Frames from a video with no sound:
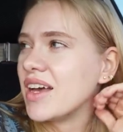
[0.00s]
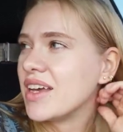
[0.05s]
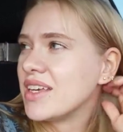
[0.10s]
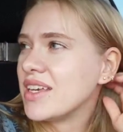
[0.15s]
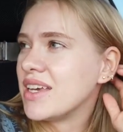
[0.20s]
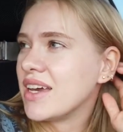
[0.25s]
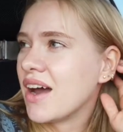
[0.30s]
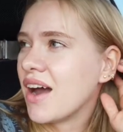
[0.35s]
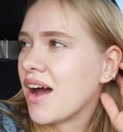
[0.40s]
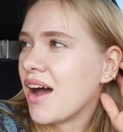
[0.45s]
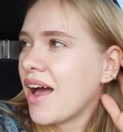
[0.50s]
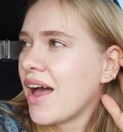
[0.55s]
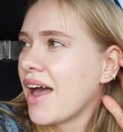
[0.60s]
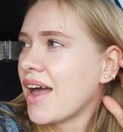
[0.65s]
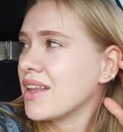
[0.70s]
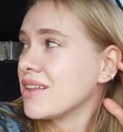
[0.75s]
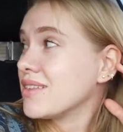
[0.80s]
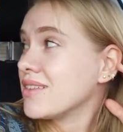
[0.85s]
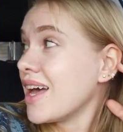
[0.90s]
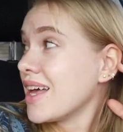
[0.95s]
Yeah,
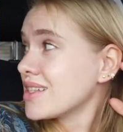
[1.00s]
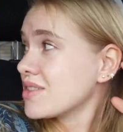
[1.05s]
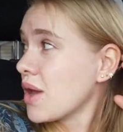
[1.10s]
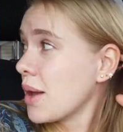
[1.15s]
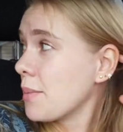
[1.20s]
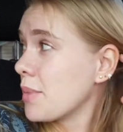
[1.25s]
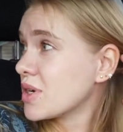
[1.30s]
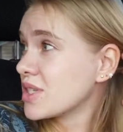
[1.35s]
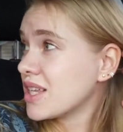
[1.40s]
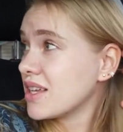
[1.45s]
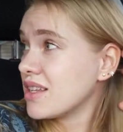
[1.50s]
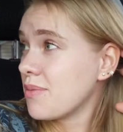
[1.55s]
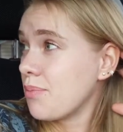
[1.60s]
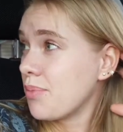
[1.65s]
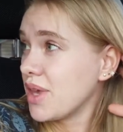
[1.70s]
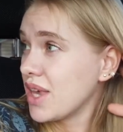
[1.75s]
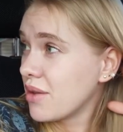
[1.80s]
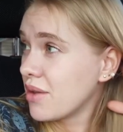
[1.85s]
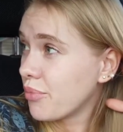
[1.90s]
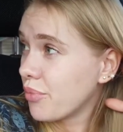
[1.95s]
and that's why most of the
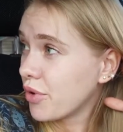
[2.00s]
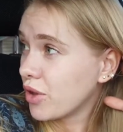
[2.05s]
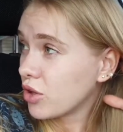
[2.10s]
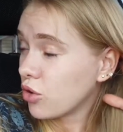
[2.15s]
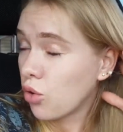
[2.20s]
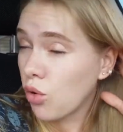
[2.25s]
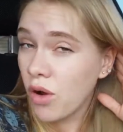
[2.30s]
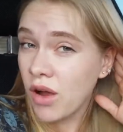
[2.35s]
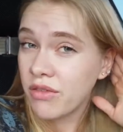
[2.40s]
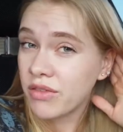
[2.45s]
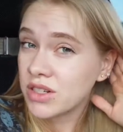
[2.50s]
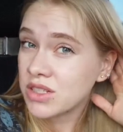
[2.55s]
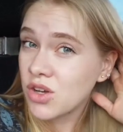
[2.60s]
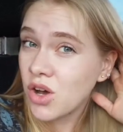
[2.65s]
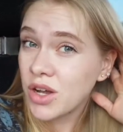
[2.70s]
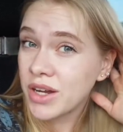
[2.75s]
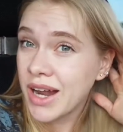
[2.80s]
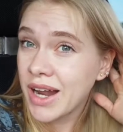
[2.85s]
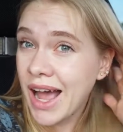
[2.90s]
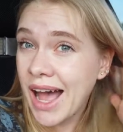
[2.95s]
people, whoever
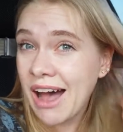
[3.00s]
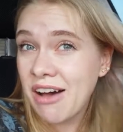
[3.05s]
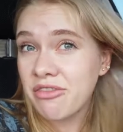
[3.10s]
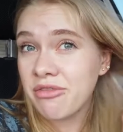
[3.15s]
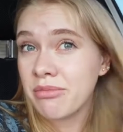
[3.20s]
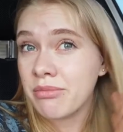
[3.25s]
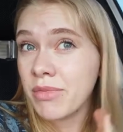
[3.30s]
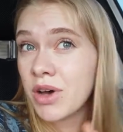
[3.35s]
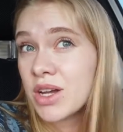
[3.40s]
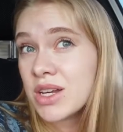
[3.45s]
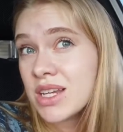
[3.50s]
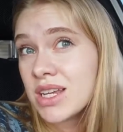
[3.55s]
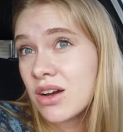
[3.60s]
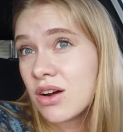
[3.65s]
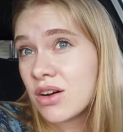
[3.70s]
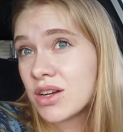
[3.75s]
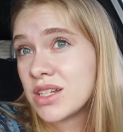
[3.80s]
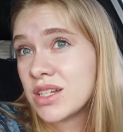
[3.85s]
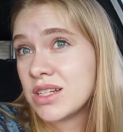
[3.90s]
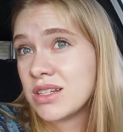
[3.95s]
don't have money
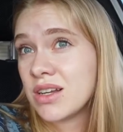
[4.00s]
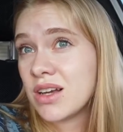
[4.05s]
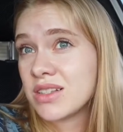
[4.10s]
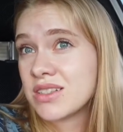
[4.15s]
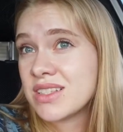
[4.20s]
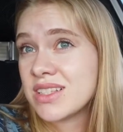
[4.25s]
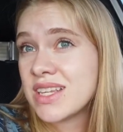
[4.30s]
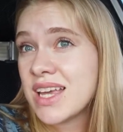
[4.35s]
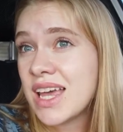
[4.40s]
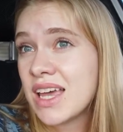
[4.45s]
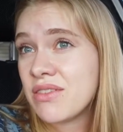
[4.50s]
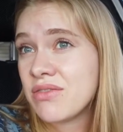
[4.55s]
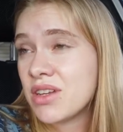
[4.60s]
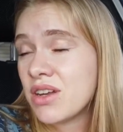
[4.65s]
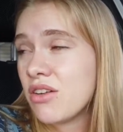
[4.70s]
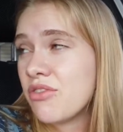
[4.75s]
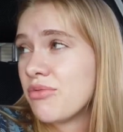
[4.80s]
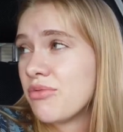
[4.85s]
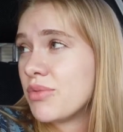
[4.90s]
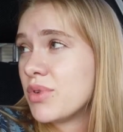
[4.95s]
or did not save
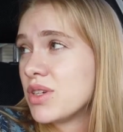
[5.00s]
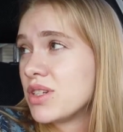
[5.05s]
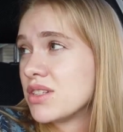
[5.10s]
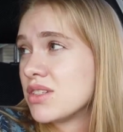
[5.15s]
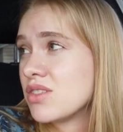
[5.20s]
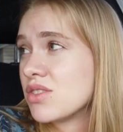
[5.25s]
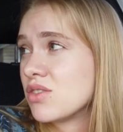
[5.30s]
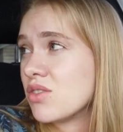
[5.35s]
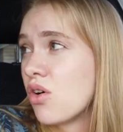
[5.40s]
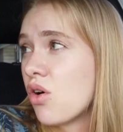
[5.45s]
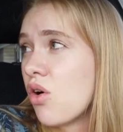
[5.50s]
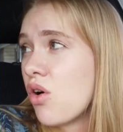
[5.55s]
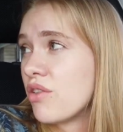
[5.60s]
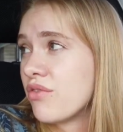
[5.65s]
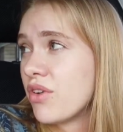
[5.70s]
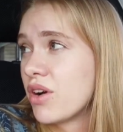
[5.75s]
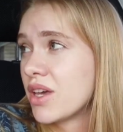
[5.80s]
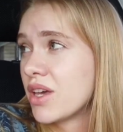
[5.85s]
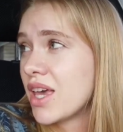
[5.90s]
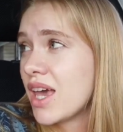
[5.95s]
enough money to go
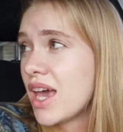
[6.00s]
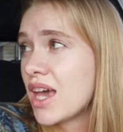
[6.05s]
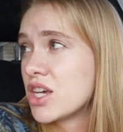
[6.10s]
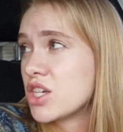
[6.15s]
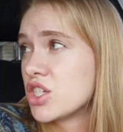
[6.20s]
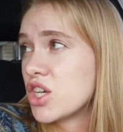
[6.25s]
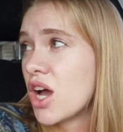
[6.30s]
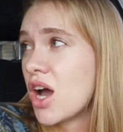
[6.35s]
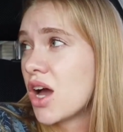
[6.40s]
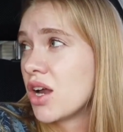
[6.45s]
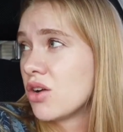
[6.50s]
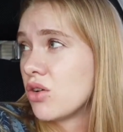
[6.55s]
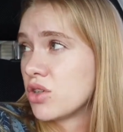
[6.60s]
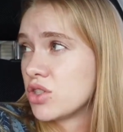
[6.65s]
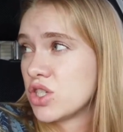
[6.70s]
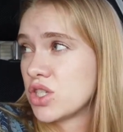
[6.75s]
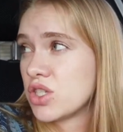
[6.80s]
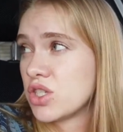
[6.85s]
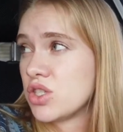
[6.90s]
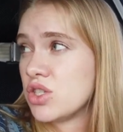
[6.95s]
on vacation, or
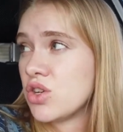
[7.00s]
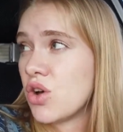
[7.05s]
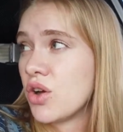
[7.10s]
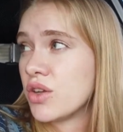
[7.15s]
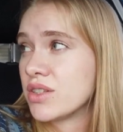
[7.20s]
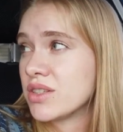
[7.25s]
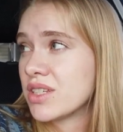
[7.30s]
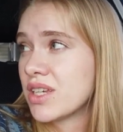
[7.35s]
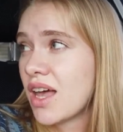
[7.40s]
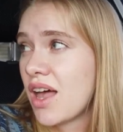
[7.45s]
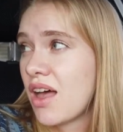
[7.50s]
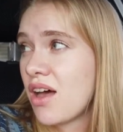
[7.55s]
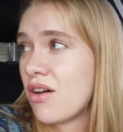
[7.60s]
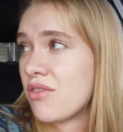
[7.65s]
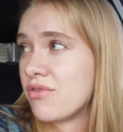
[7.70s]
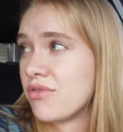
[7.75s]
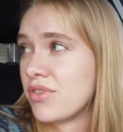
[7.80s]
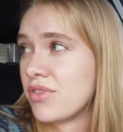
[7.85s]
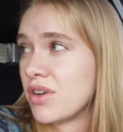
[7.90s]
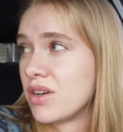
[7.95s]
just don't have